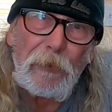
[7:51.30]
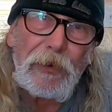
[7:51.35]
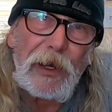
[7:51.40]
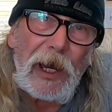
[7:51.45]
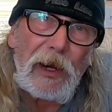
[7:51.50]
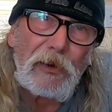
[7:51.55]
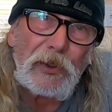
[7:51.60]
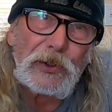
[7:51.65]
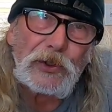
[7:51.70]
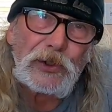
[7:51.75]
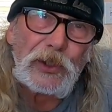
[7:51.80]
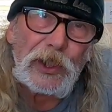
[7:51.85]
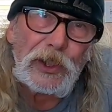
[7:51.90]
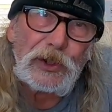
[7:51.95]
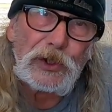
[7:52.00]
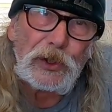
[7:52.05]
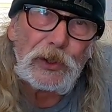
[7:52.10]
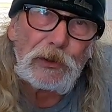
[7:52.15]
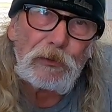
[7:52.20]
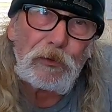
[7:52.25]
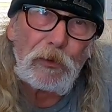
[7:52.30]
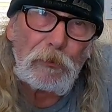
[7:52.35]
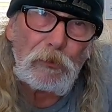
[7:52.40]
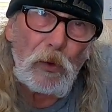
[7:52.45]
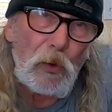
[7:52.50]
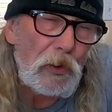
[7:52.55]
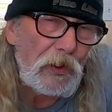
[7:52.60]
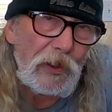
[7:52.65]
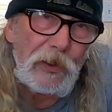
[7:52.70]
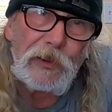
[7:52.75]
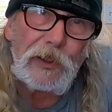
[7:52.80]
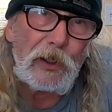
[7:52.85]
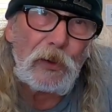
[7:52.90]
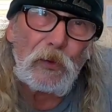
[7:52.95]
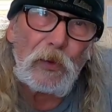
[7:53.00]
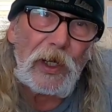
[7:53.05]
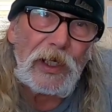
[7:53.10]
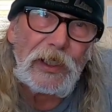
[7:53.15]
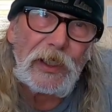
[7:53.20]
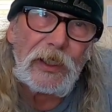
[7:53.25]
my power stations for more than they're
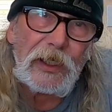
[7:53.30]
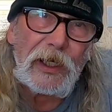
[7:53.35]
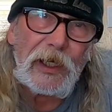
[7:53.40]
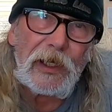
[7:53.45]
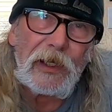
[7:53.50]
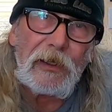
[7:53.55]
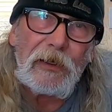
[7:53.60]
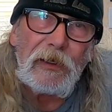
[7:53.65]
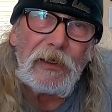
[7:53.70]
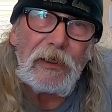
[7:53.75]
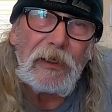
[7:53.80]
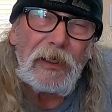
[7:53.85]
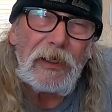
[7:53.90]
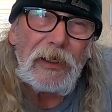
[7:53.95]
rated at.